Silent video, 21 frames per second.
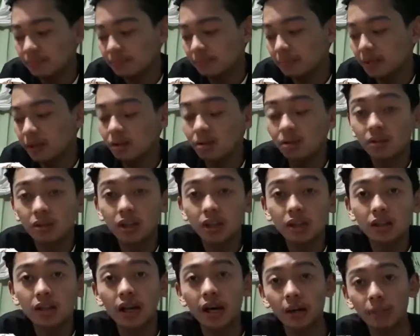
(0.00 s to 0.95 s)
Pero
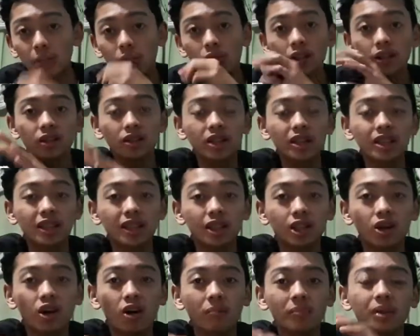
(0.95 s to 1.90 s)
I bought this at
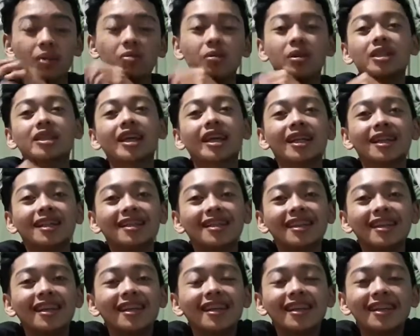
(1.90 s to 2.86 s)
Comic Quest and
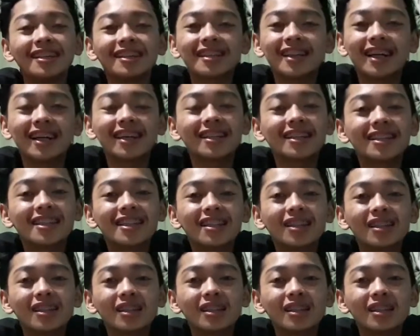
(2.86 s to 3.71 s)
guys,